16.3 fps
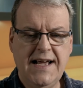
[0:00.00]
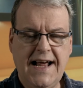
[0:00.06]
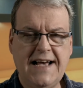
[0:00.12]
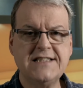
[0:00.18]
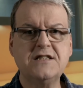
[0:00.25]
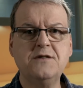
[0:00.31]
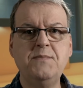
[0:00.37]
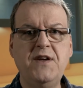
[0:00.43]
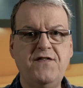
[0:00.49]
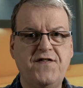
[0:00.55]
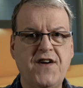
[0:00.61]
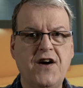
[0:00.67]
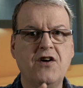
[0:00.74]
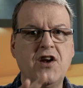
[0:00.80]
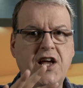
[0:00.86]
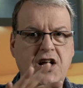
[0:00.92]
Has to be
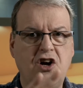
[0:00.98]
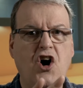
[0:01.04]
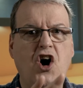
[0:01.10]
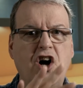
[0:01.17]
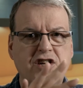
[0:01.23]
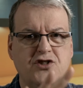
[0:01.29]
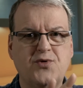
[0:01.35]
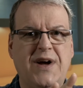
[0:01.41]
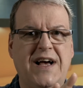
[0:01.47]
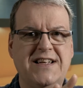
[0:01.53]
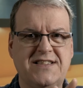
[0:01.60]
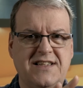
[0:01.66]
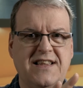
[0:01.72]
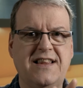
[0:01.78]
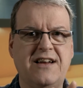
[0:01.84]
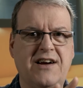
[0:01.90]
fairly contrasty.